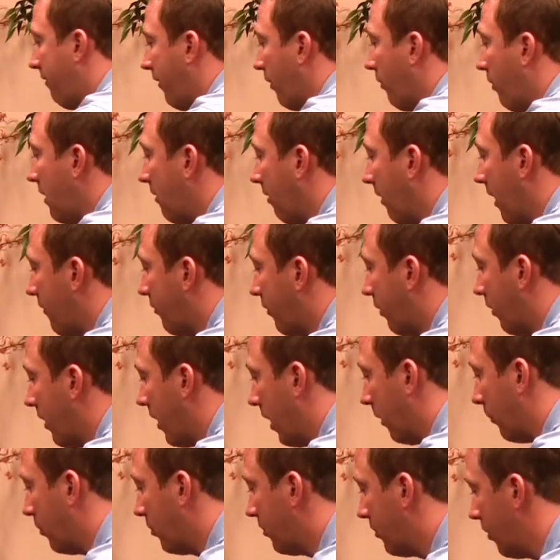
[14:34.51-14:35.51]
very level
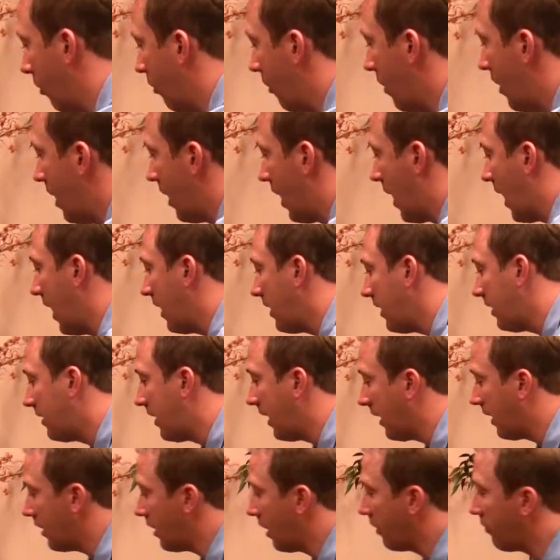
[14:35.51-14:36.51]
hips. So Andy,
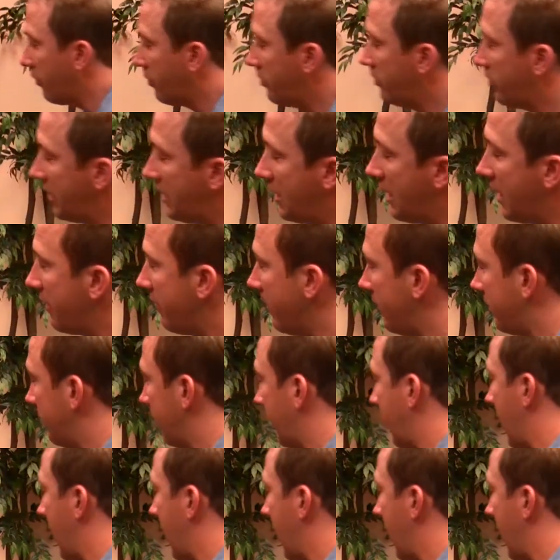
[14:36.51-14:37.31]
take another seat on this